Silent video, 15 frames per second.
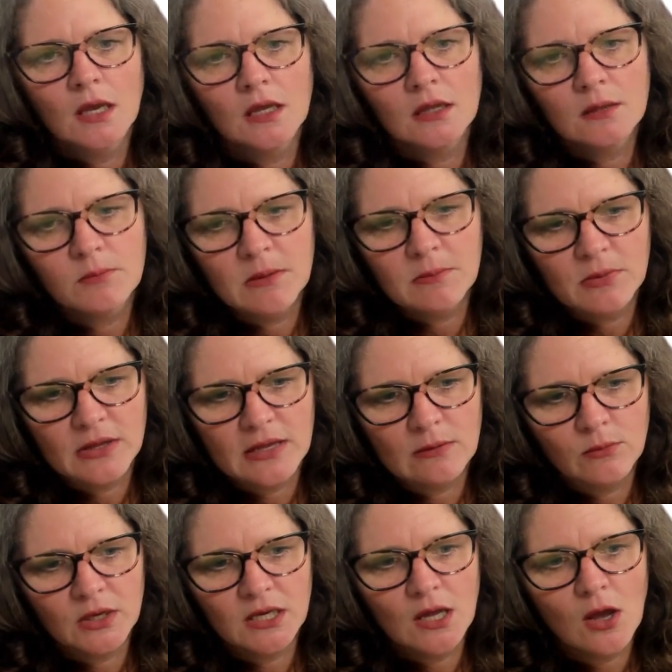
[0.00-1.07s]
in the people
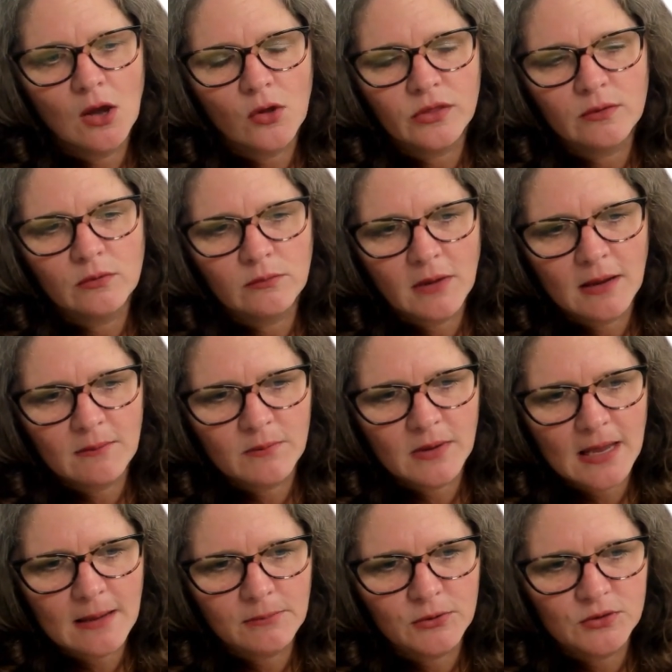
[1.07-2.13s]
that we know, then we might
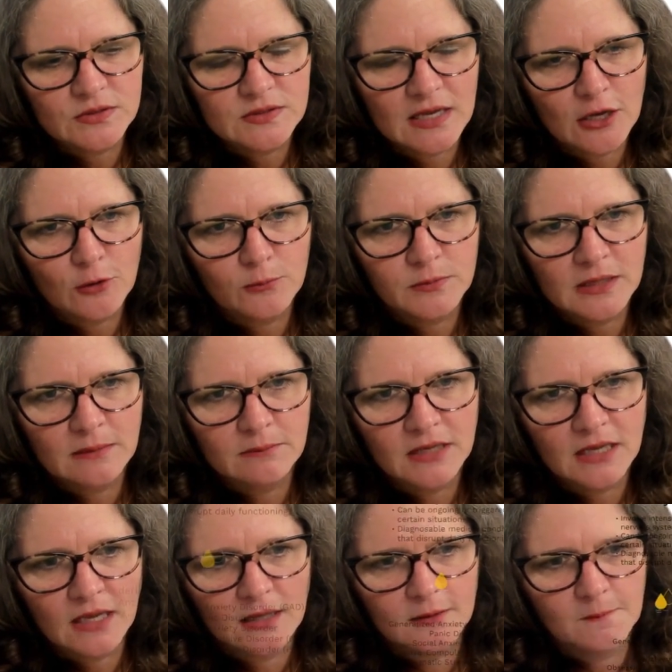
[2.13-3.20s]
be able to help them
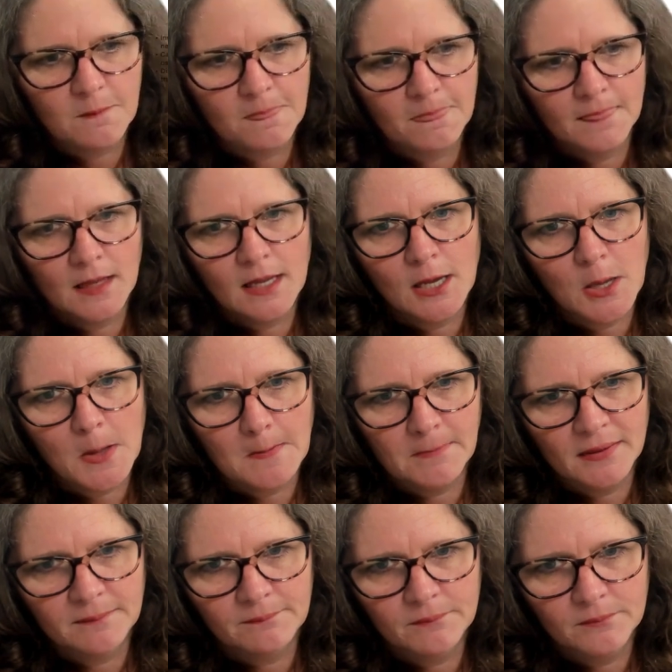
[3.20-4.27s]
get help